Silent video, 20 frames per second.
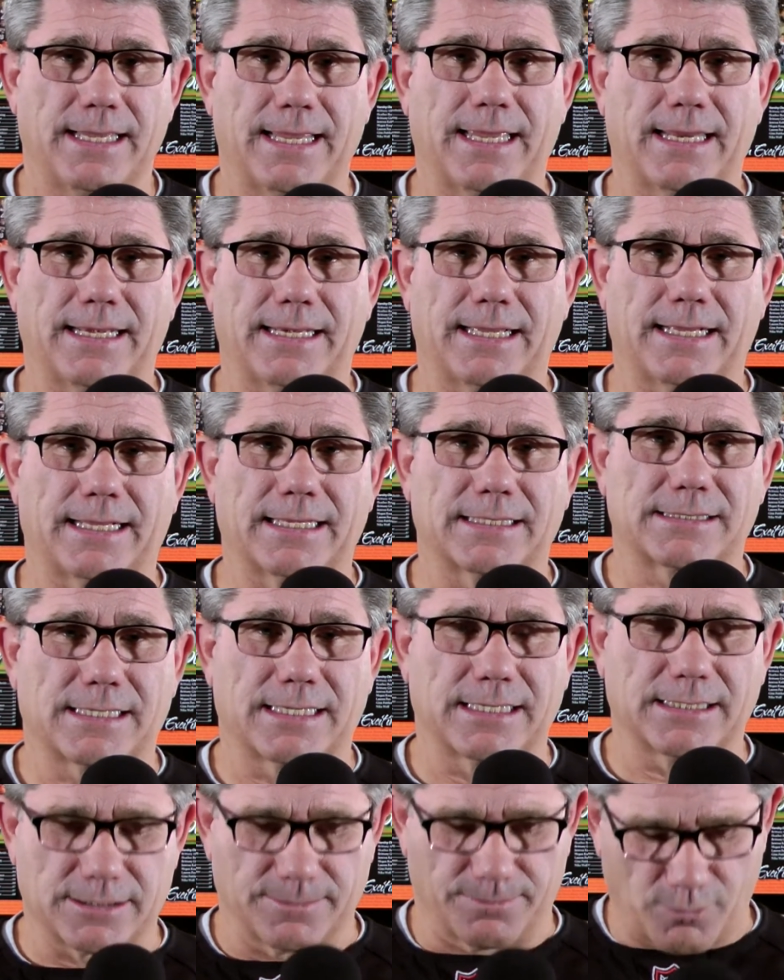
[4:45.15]
and
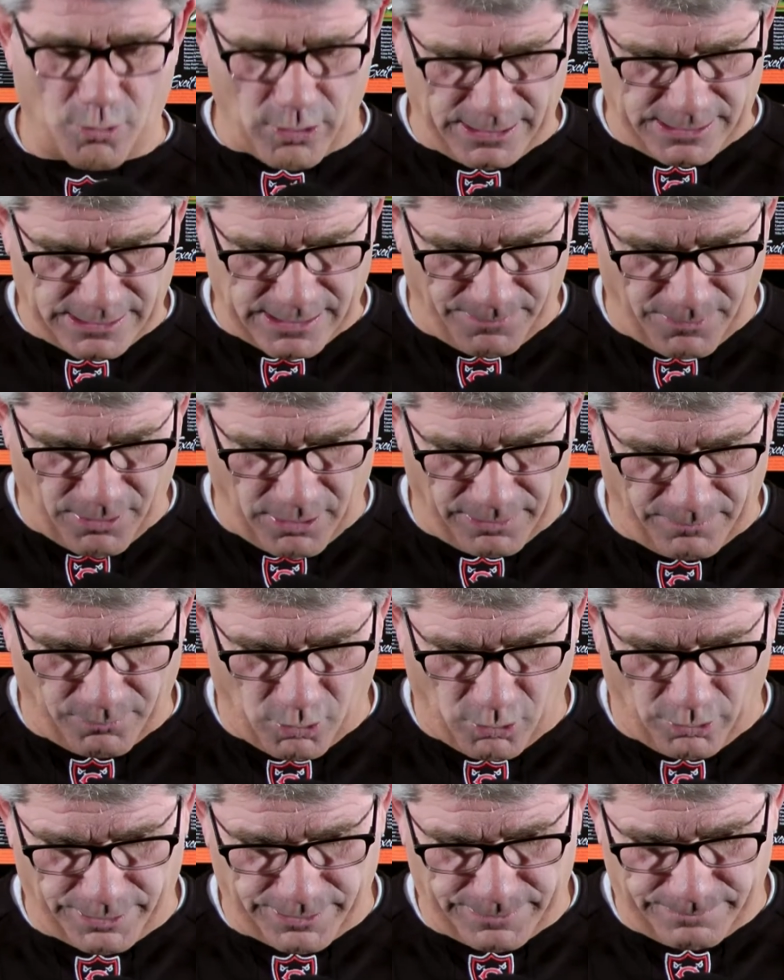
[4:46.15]
get some points up on the
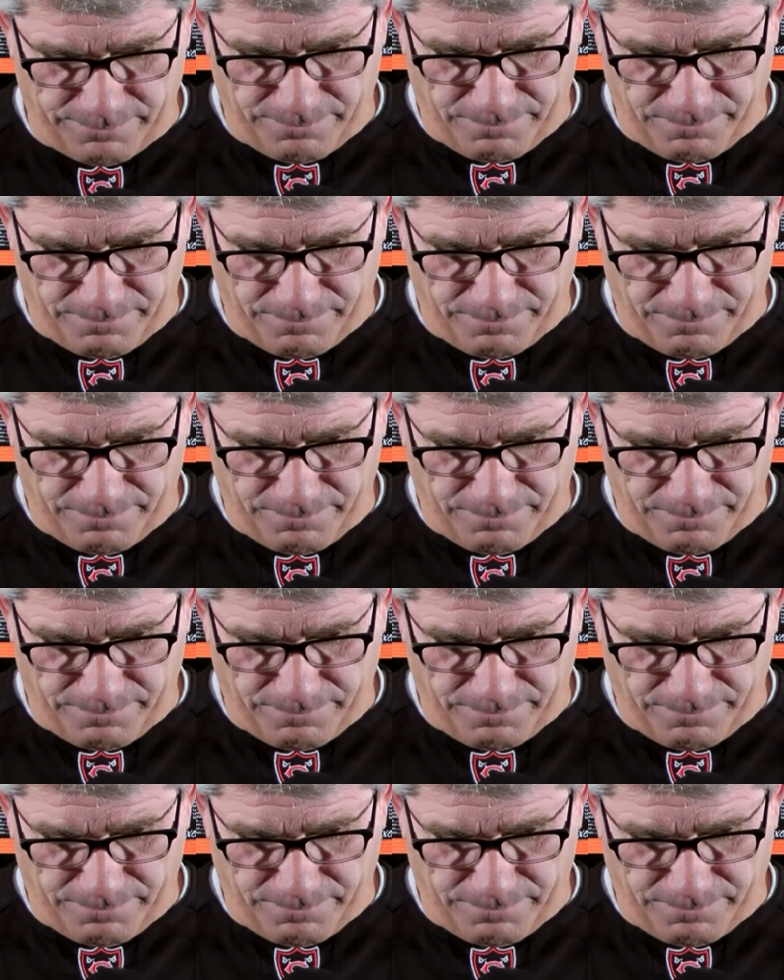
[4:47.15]
board.